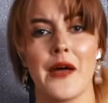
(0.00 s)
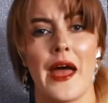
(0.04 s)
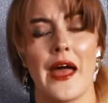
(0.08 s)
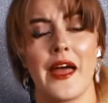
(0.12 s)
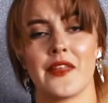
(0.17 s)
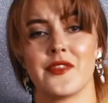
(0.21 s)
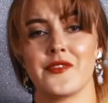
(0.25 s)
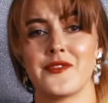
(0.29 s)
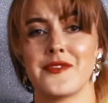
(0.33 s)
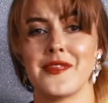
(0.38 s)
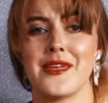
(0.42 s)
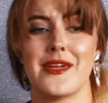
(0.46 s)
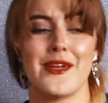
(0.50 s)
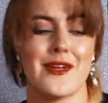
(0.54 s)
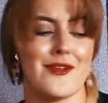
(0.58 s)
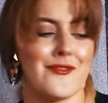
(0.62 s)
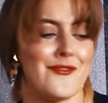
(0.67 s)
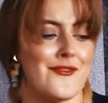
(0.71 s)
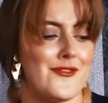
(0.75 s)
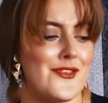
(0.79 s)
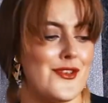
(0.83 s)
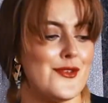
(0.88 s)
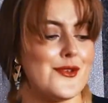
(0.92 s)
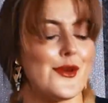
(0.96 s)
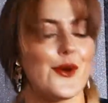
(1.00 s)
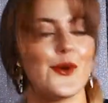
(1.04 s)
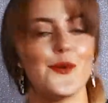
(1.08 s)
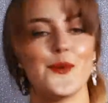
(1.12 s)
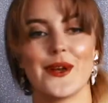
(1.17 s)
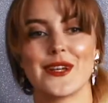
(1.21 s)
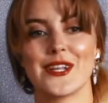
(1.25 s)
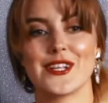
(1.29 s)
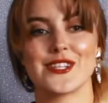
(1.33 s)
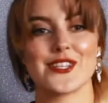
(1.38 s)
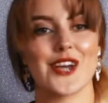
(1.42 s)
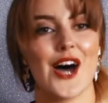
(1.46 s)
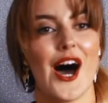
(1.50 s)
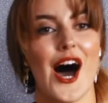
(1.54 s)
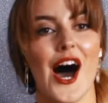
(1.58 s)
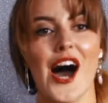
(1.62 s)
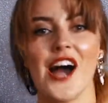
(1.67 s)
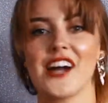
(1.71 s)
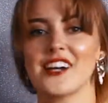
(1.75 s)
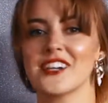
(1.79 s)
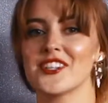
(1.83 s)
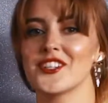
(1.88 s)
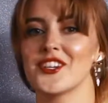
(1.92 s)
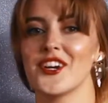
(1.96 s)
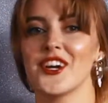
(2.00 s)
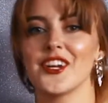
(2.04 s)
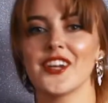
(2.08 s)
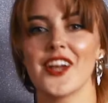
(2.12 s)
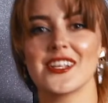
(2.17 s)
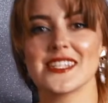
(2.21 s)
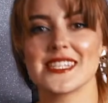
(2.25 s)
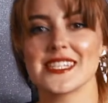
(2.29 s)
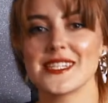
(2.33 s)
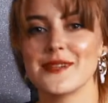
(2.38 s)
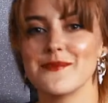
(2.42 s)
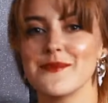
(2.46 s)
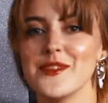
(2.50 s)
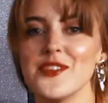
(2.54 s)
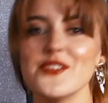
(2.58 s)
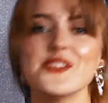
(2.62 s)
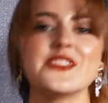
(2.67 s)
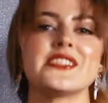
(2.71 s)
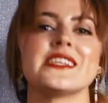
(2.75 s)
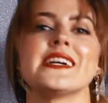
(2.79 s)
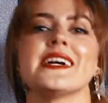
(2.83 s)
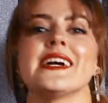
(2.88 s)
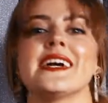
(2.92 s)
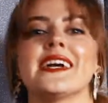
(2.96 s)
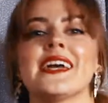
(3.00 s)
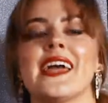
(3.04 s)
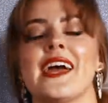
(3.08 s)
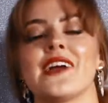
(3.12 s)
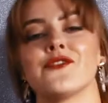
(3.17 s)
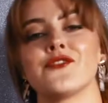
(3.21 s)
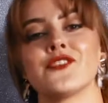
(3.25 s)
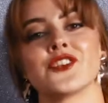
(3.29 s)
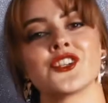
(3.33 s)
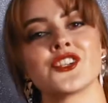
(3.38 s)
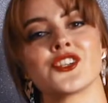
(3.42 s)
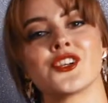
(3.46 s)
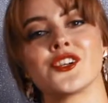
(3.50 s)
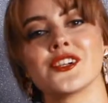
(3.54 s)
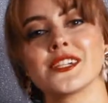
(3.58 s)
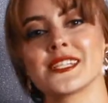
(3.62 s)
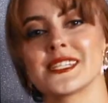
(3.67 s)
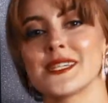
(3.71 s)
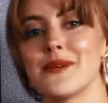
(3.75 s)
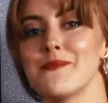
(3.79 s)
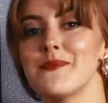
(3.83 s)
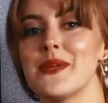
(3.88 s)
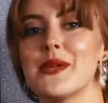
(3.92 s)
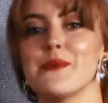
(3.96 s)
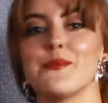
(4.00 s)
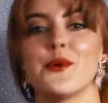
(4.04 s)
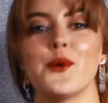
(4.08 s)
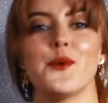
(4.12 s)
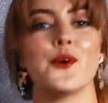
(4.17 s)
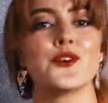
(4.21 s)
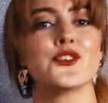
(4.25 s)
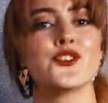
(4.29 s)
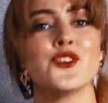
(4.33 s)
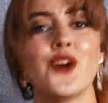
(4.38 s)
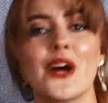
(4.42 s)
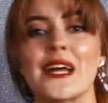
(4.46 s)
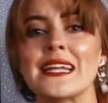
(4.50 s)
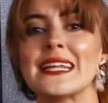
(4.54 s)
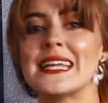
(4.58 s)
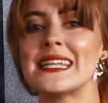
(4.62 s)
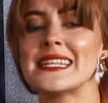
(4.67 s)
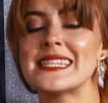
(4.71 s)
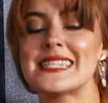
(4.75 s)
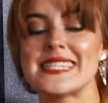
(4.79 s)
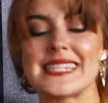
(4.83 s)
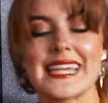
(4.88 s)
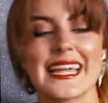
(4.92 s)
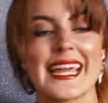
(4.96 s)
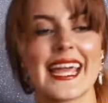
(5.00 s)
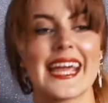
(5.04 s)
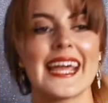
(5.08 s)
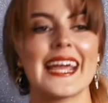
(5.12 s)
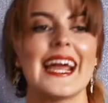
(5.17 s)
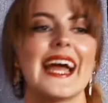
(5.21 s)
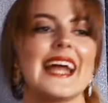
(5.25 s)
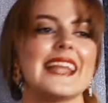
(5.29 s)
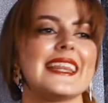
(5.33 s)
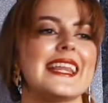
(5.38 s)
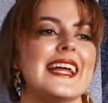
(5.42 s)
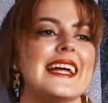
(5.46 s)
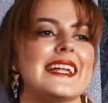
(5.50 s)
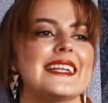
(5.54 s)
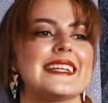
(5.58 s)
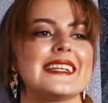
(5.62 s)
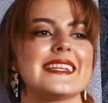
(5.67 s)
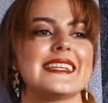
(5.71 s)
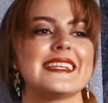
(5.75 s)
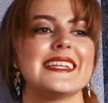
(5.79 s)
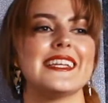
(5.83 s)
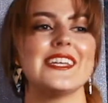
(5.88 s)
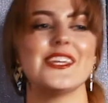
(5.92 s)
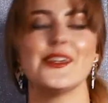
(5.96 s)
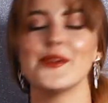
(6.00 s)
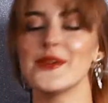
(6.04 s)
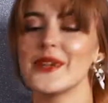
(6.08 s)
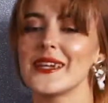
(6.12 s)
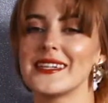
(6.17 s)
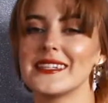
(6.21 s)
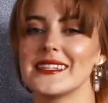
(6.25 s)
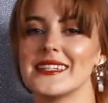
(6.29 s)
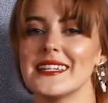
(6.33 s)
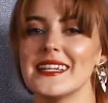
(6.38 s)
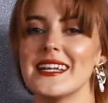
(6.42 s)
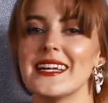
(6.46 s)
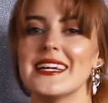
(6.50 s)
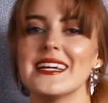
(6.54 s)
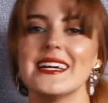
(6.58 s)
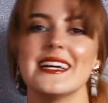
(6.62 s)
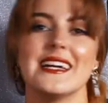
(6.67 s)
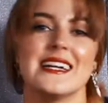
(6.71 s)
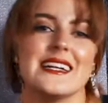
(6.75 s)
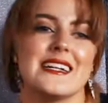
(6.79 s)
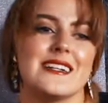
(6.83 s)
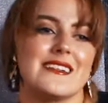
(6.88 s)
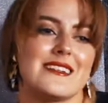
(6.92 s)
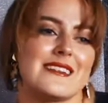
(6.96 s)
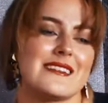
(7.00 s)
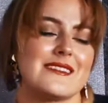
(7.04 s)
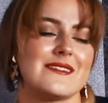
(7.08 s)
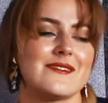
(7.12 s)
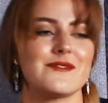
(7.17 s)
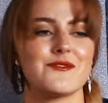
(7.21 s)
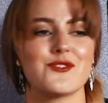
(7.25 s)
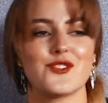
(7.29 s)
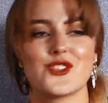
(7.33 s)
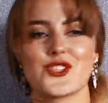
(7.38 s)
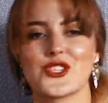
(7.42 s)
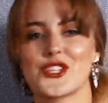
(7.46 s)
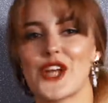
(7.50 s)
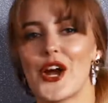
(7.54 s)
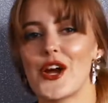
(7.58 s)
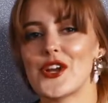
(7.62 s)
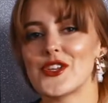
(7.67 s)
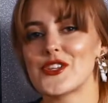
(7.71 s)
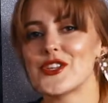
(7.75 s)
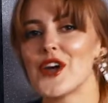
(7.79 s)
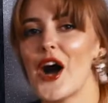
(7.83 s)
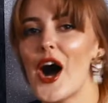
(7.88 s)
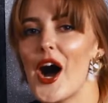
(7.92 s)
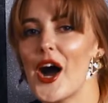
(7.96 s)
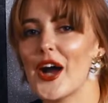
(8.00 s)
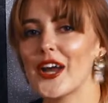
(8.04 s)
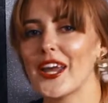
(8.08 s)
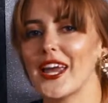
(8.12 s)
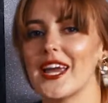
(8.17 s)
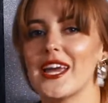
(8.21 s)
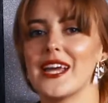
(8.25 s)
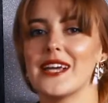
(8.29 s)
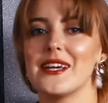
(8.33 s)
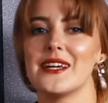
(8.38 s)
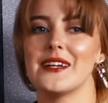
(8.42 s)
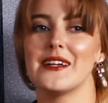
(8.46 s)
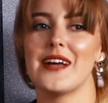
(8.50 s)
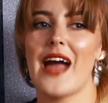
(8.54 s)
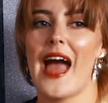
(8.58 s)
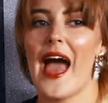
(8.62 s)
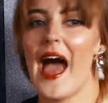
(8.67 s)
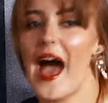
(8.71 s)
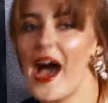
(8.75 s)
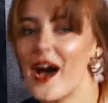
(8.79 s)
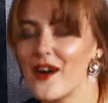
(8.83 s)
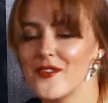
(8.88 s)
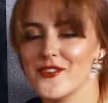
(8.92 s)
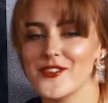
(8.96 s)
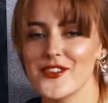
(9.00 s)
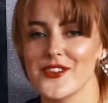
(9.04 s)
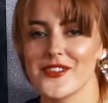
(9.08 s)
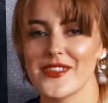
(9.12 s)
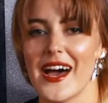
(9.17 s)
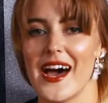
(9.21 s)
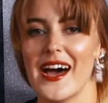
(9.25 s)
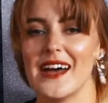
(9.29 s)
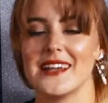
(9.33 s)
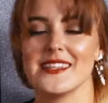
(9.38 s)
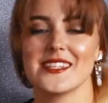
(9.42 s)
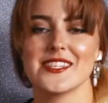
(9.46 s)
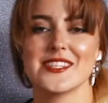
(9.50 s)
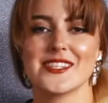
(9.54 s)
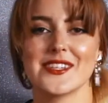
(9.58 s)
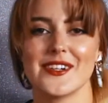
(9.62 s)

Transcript: And if you don't want to talk, turn on some music, and for sure some people will join in singing, and then you can start talking after that.